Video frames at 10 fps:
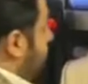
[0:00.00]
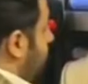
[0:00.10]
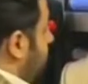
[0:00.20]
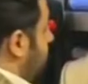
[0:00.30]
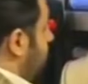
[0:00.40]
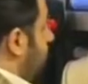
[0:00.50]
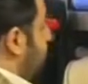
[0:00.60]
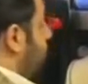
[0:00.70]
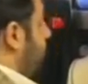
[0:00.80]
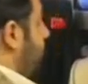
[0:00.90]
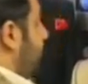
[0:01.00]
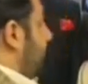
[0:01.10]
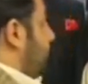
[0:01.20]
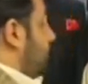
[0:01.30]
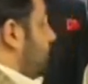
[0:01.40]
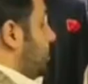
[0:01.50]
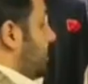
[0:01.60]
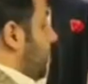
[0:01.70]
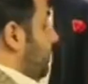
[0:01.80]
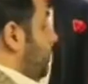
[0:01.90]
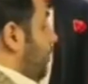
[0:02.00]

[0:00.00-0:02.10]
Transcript: is what you're going to do is you're going to